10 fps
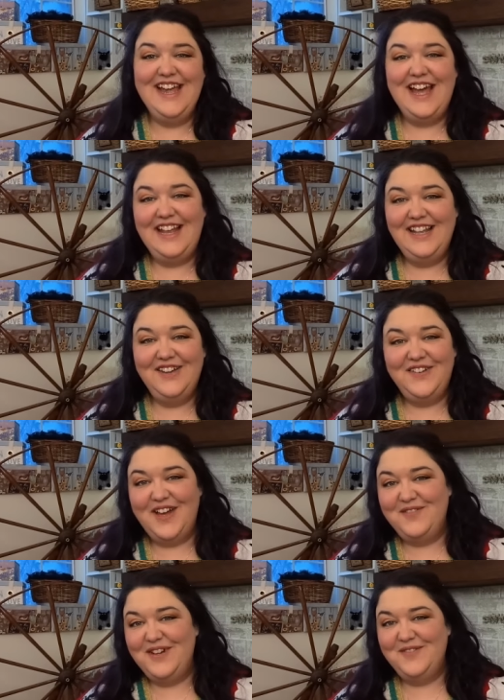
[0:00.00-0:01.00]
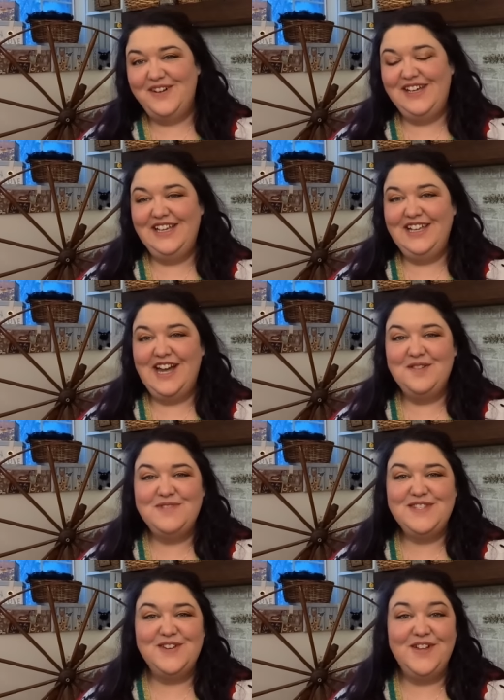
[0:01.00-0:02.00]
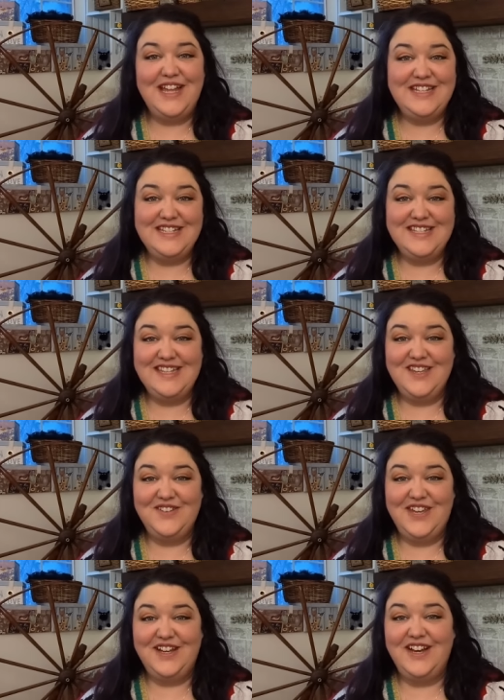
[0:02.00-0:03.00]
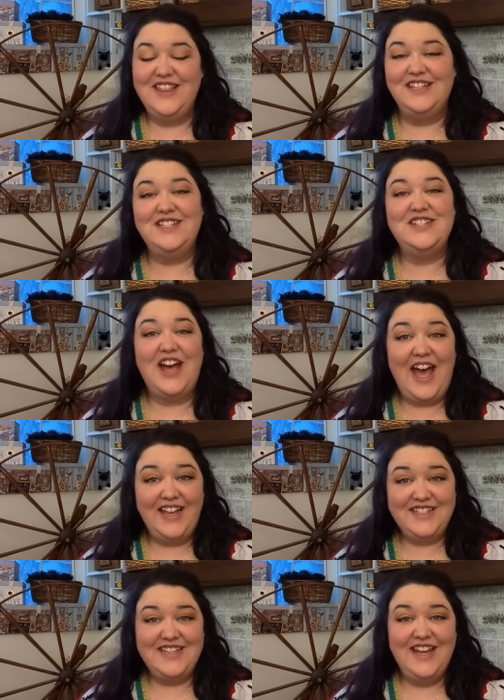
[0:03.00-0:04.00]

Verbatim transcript: Hello, everyone. I'm so glad to see you here in the chat.